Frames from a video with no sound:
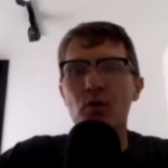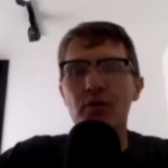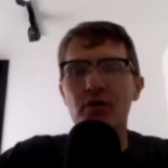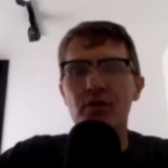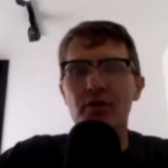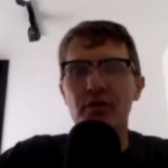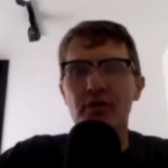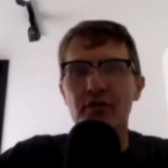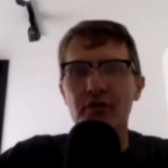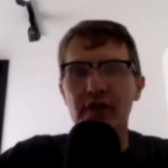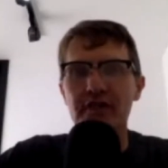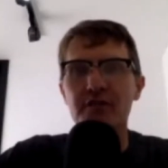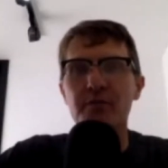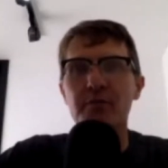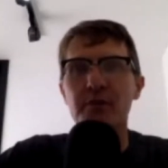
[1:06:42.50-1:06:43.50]
your the
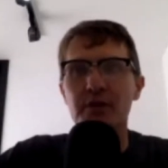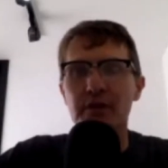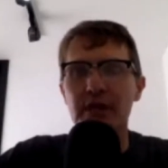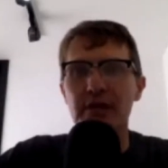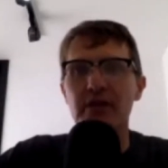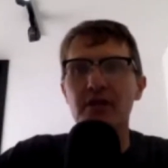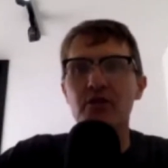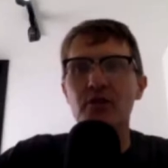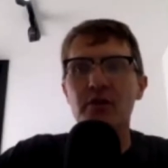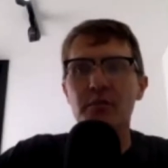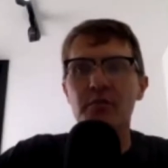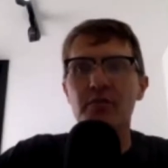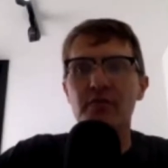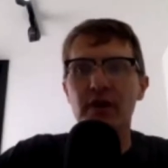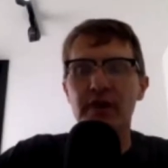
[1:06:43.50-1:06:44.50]
flexibility that you
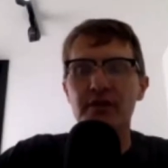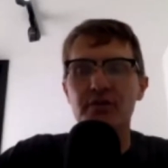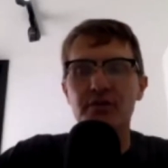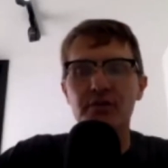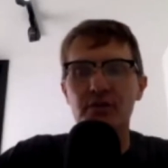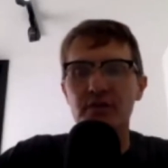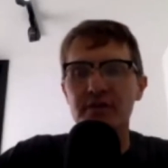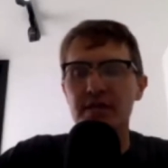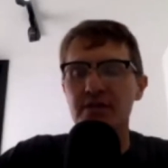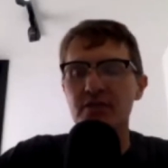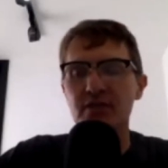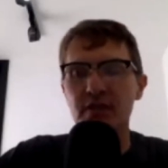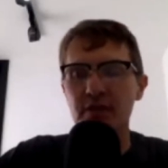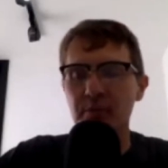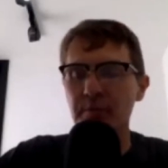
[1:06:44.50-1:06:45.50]
can provide your students. It's
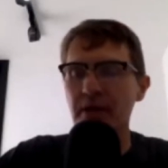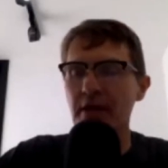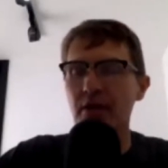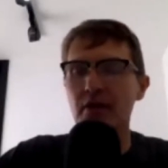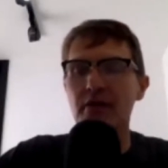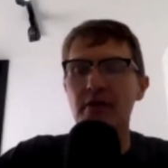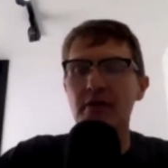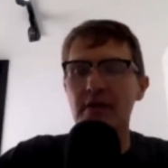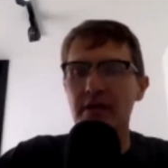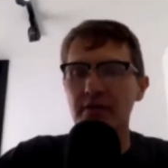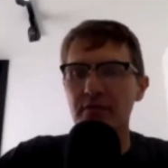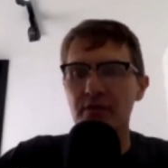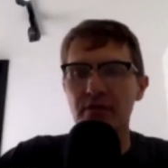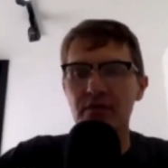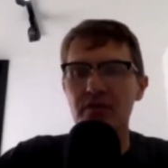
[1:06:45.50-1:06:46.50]
going to depend on the
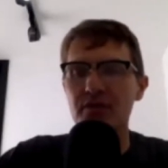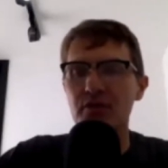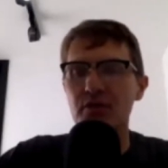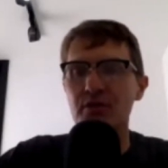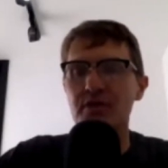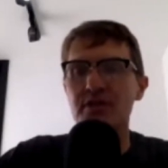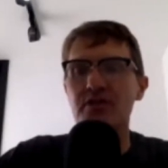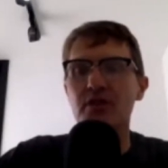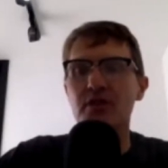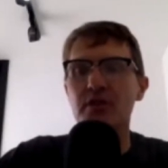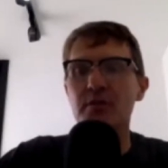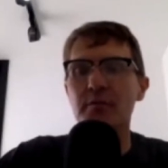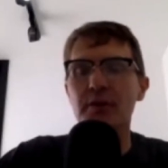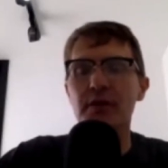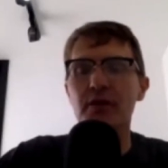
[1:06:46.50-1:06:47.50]
level of the students. It's going
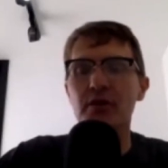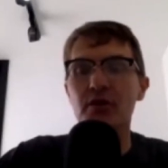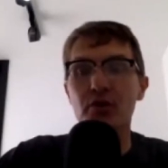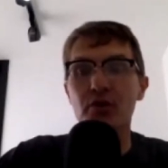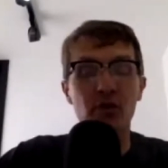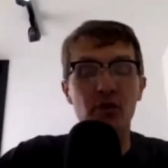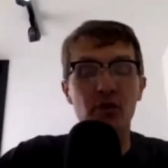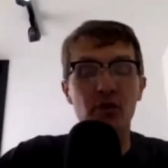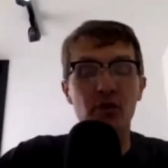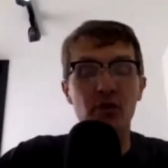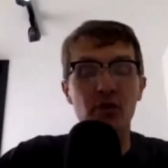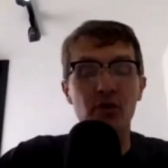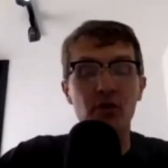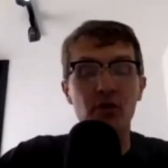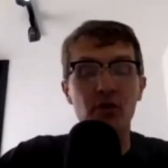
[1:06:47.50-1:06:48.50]
to depend on your own
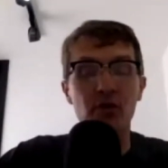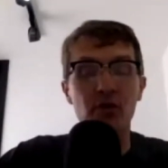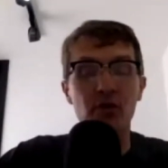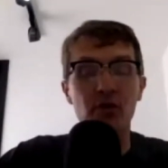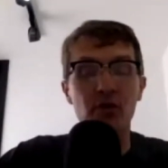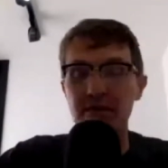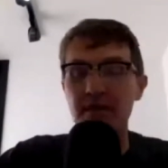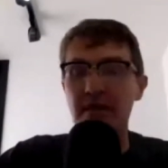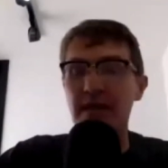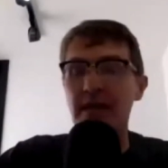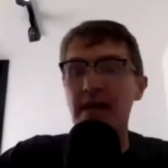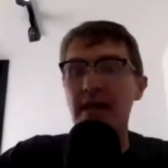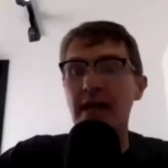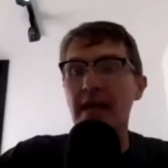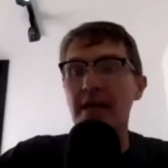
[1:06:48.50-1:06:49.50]
teaching preference
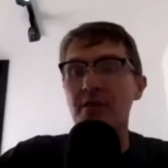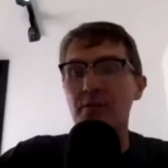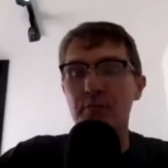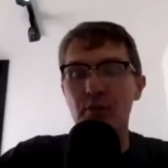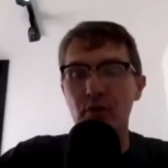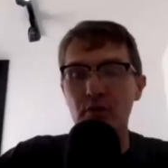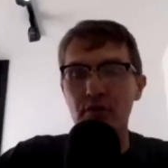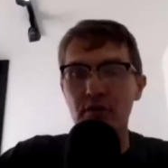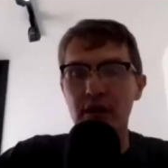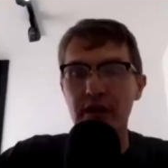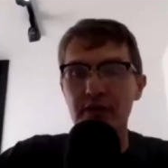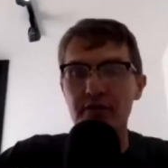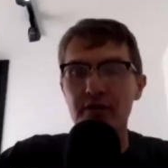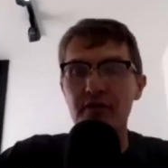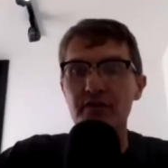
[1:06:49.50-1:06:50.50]
and the
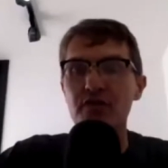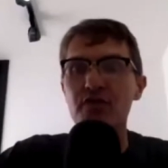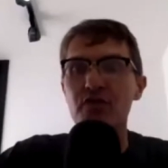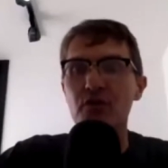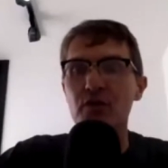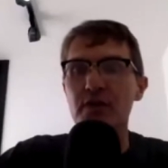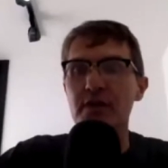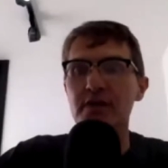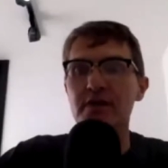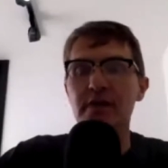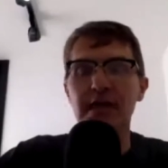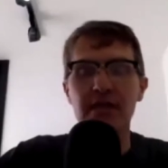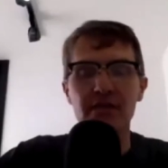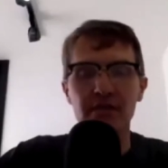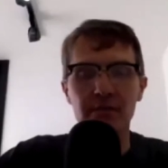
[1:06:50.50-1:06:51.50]
profiles of the students,
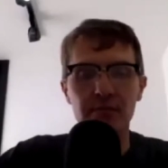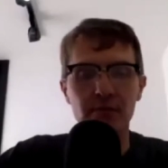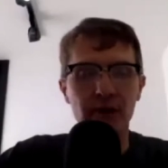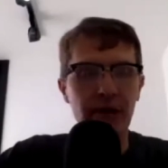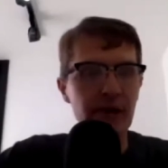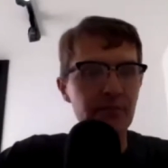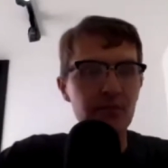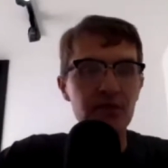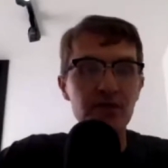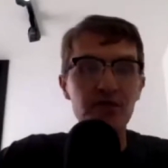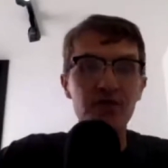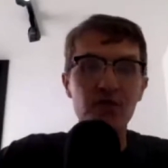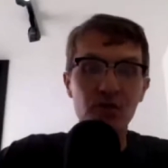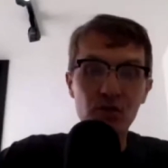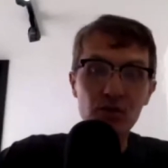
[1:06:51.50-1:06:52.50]
even perhaps the
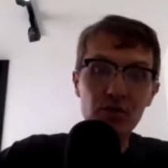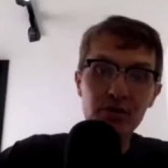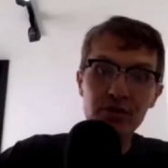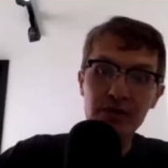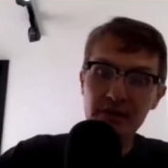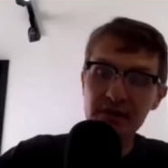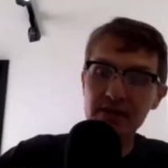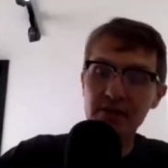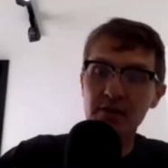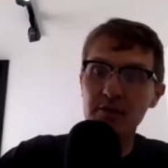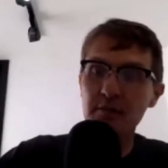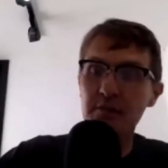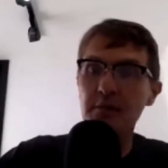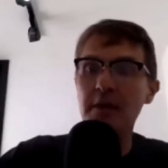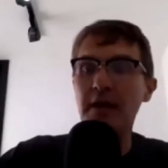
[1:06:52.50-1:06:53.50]
school
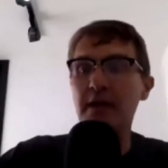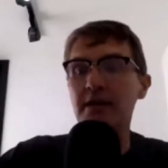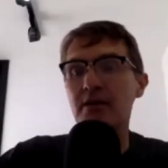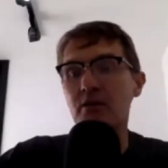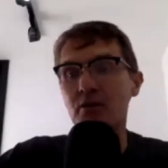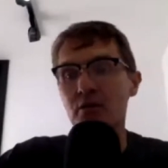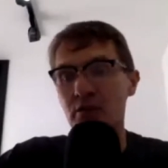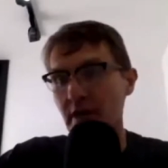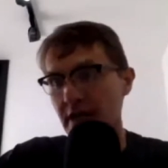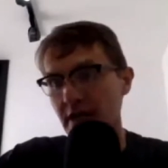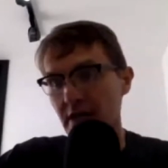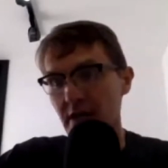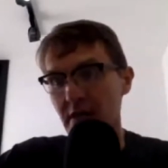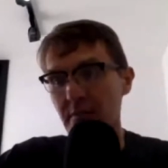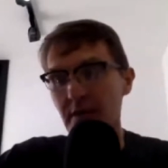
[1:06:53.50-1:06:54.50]
system and the
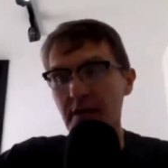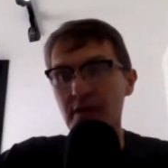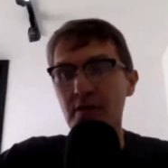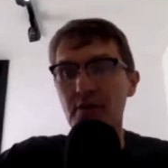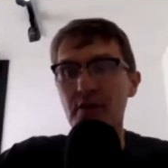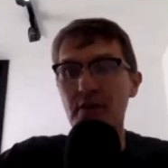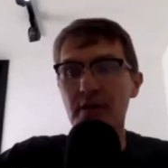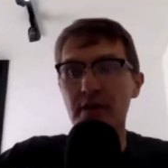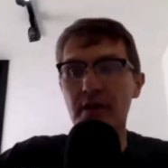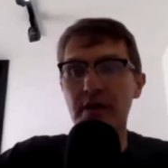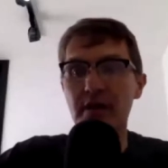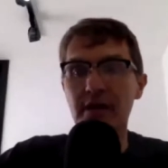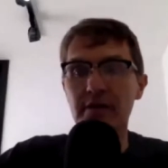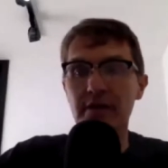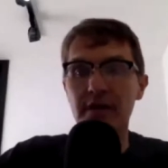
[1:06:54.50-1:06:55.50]
curriculum that you're
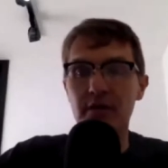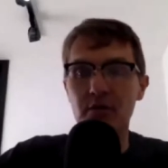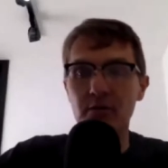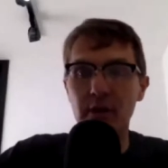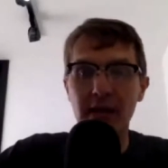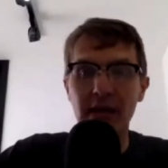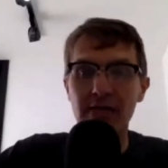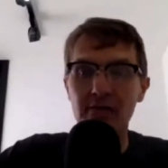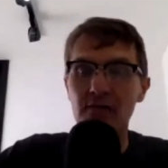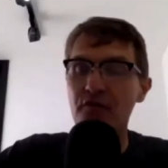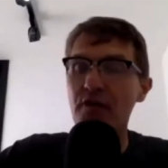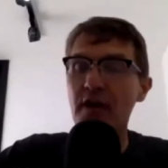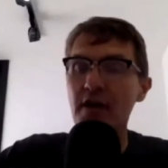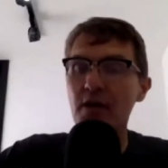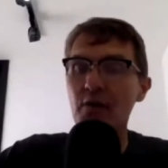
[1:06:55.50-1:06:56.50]
uh, that you may have to
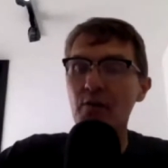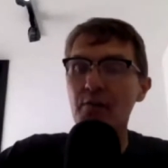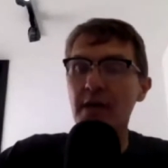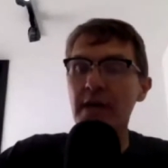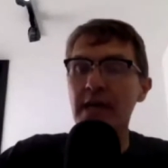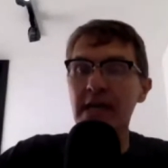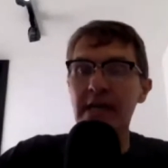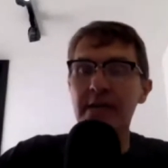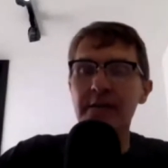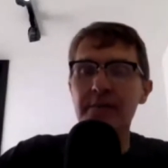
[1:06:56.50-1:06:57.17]
follow, but